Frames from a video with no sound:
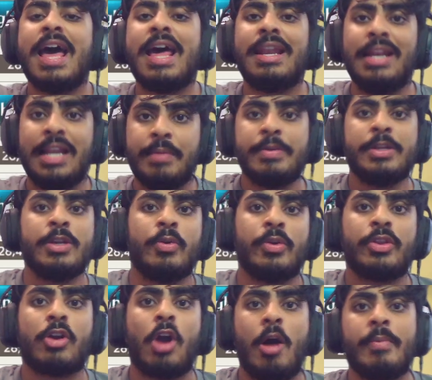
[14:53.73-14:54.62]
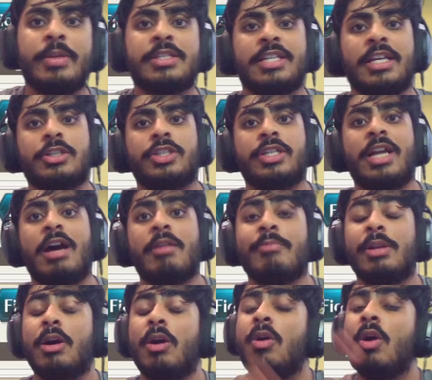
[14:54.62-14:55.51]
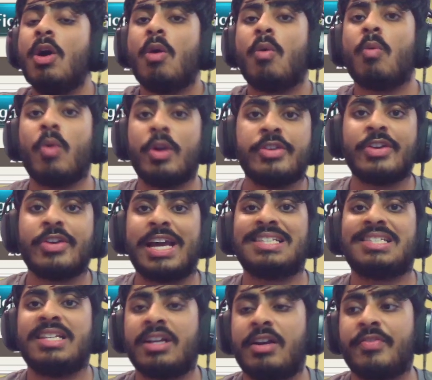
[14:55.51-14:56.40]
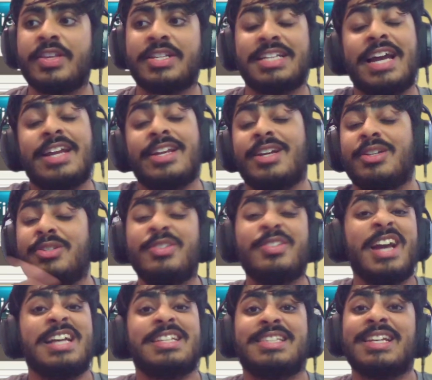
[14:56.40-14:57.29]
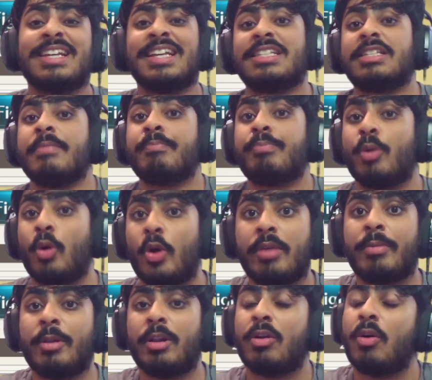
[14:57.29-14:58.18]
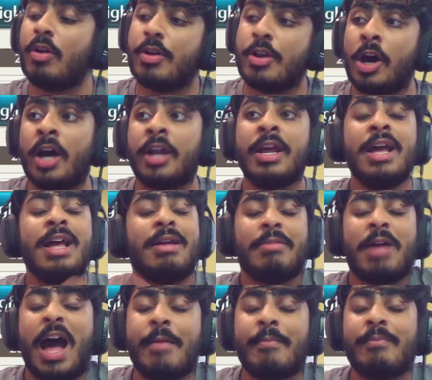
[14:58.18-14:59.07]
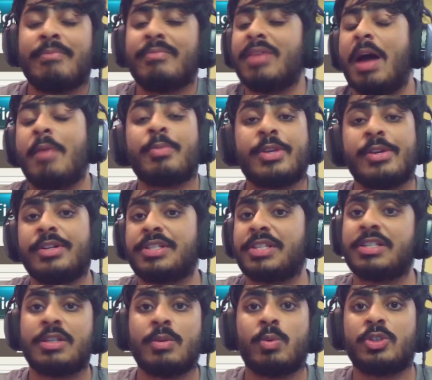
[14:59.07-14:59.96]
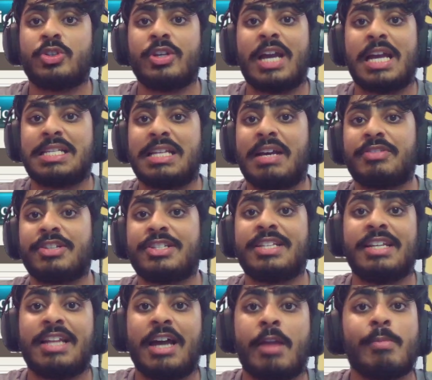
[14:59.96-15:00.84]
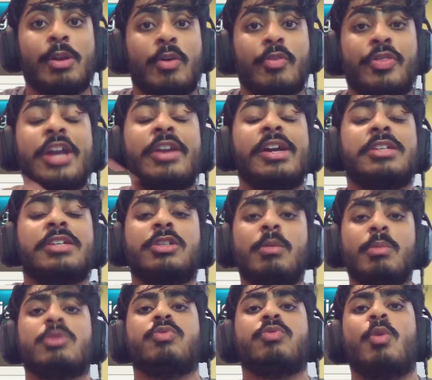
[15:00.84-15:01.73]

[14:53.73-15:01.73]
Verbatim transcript: and let me know in the comment section down below what do you guys think of this idea do you guys think it's employable or not I'm, I'm curious to see what you guys have to say down below. Thank you guys so much